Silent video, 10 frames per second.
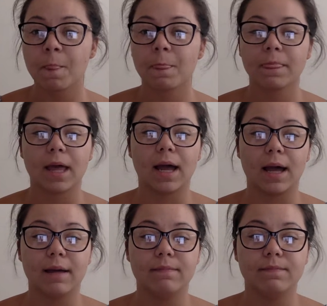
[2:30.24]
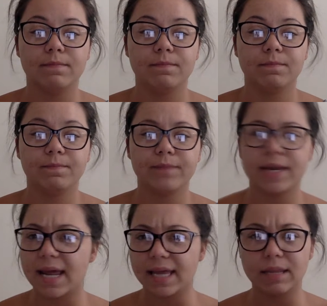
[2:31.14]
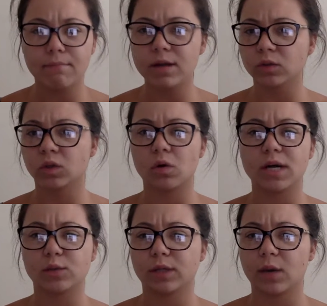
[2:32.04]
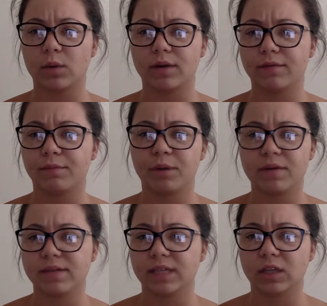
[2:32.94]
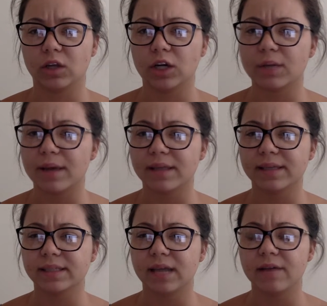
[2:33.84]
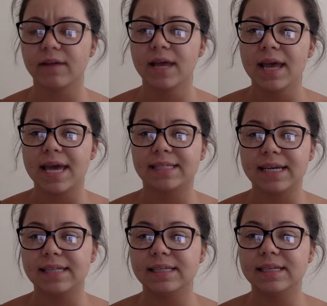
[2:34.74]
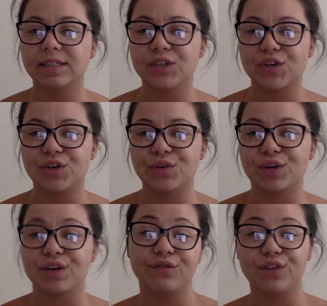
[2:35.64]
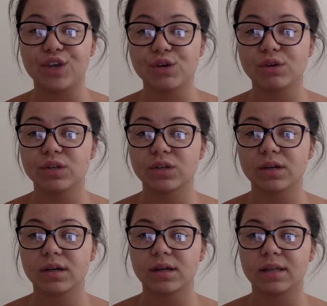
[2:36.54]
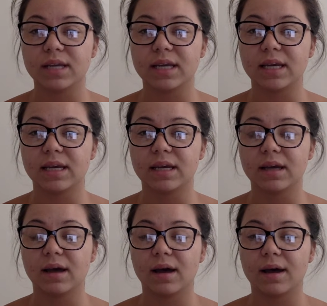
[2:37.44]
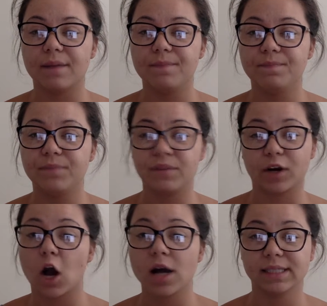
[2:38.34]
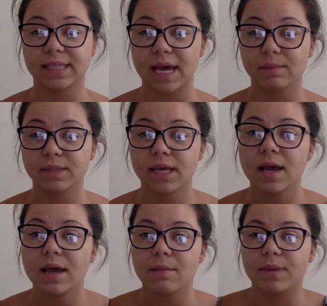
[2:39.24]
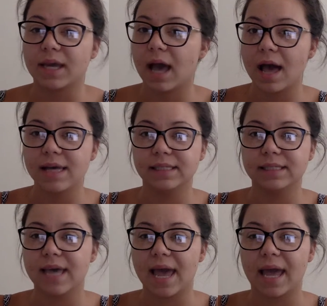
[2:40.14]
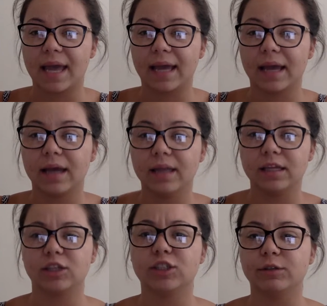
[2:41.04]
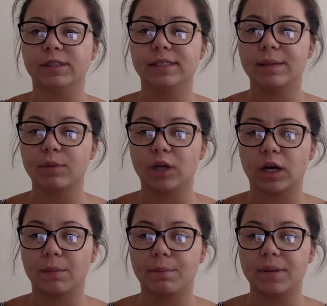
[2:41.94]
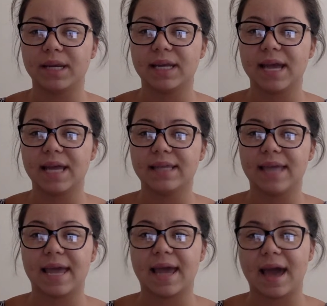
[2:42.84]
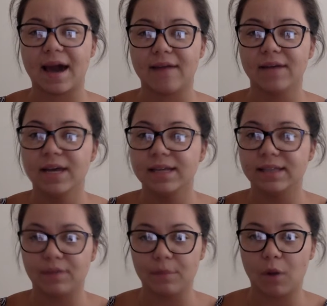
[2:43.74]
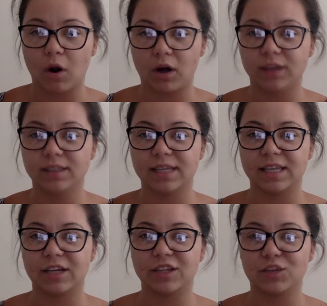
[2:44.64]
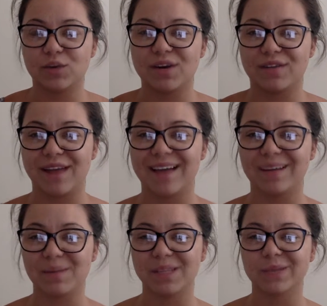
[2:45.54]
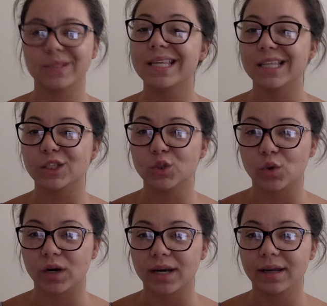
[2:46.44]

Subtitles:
And in the middle school age where they would have previously learned about this stuff, it's easy to confuse the different concepts because they're so similar, but yet they have different parts and there are 3 different elements within the story.